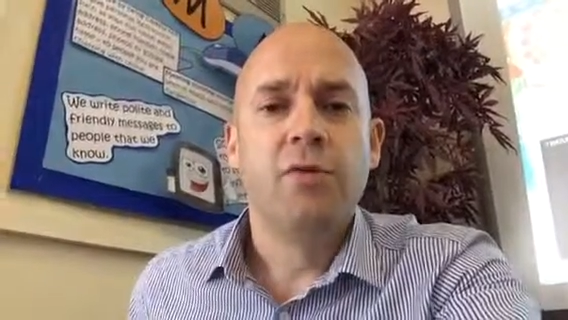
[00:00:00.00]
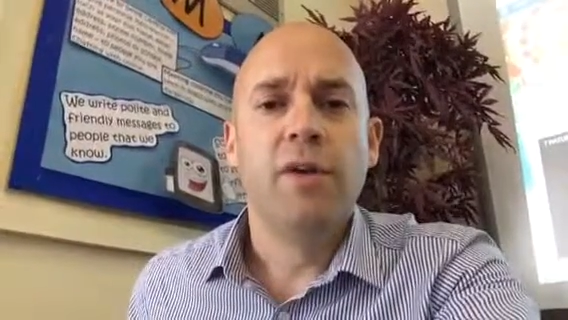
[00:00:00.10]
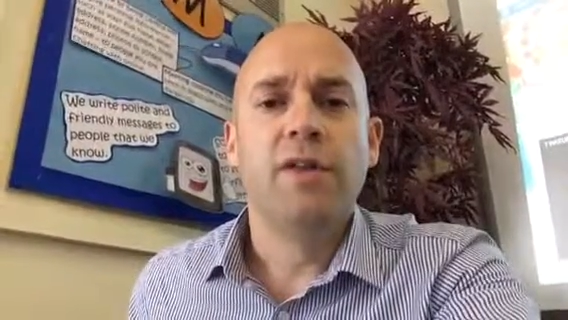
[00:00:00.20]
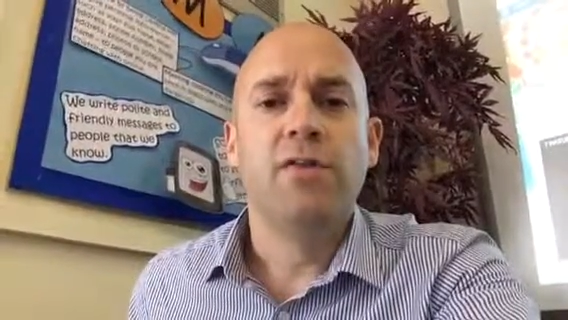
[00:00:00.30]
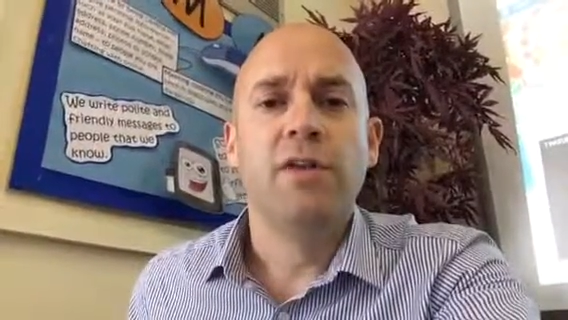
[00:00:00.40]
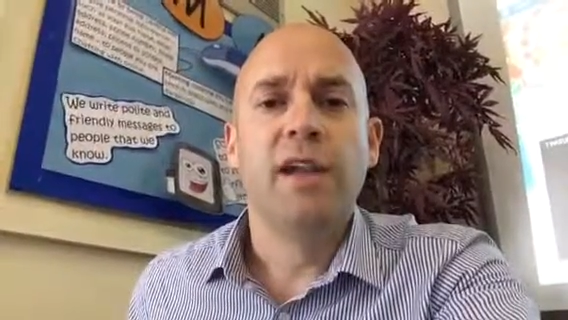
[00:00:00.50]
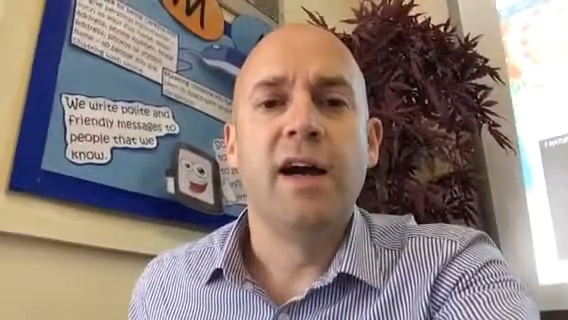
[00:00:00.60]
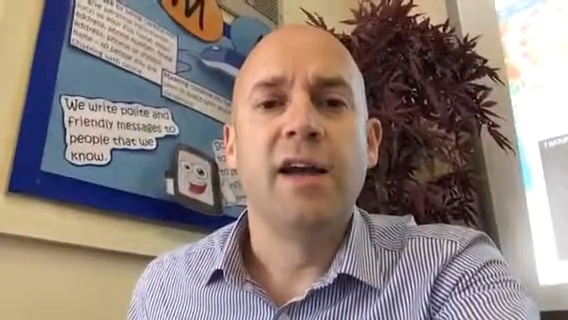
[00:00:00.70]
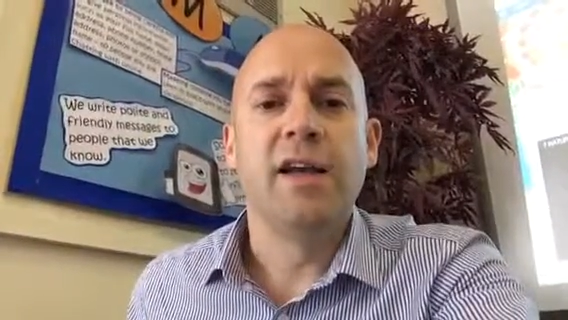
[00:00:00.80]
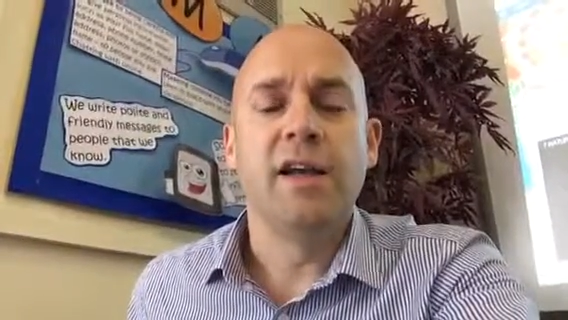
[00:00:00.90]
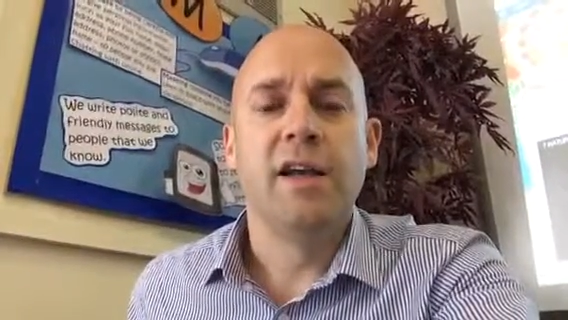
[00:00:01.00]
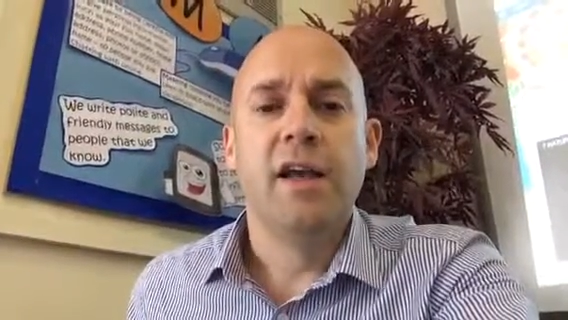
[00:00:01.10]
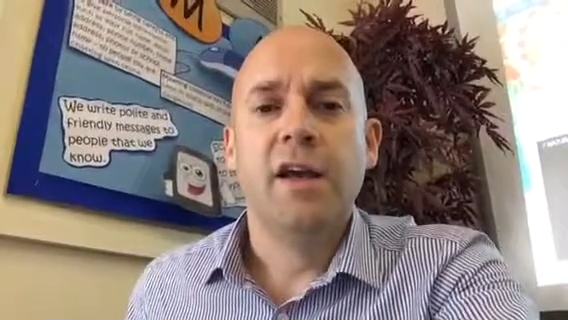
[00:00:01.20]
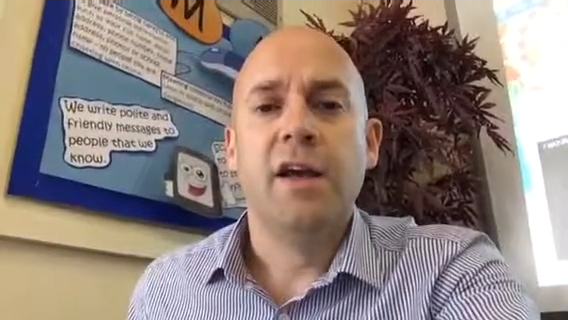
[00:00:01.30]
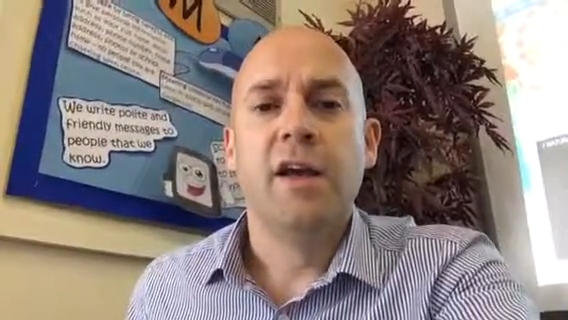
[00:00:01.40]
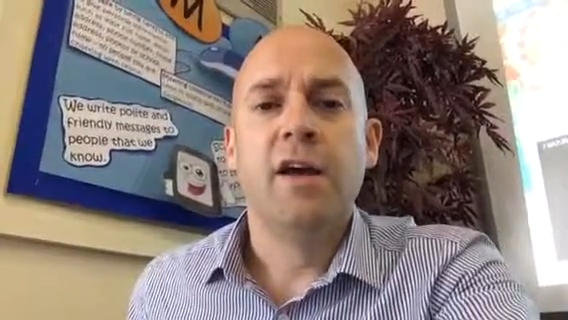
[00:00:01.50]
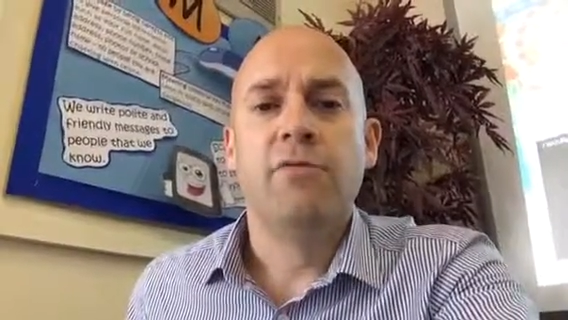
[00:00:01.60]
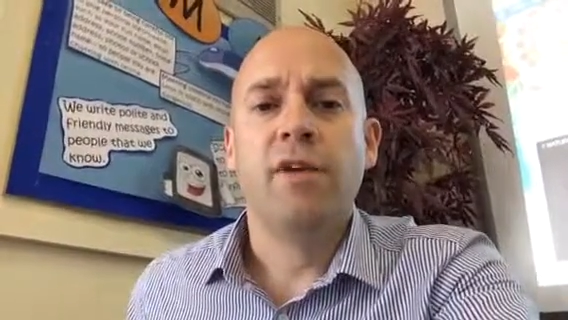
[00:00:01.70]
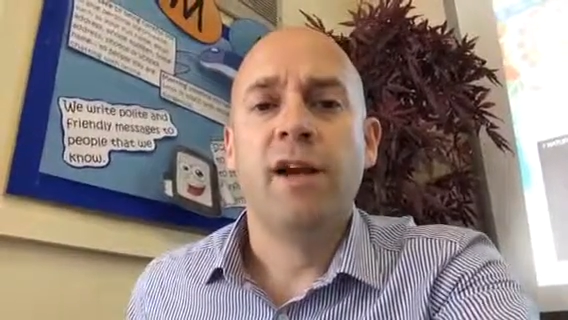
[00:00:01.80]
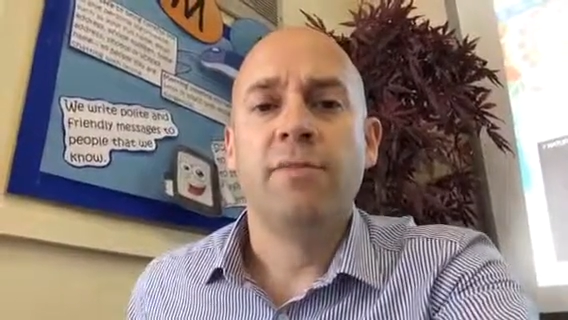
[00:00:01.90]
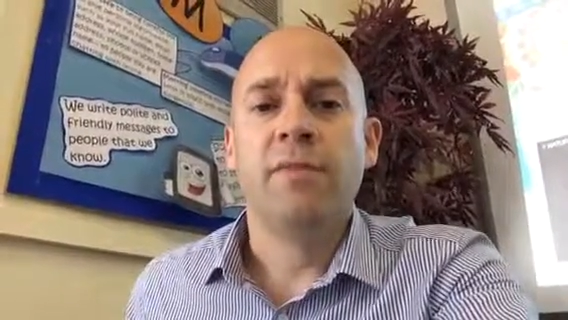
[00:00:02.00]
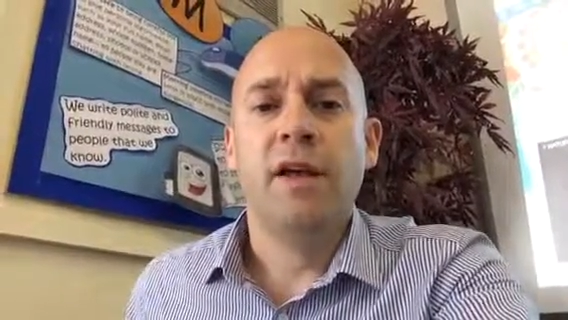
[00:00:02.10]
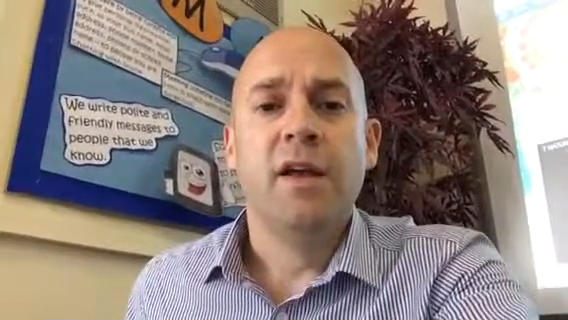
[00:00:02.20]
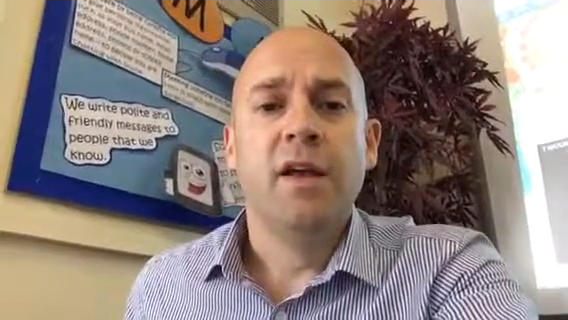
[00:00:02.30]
whether you like riding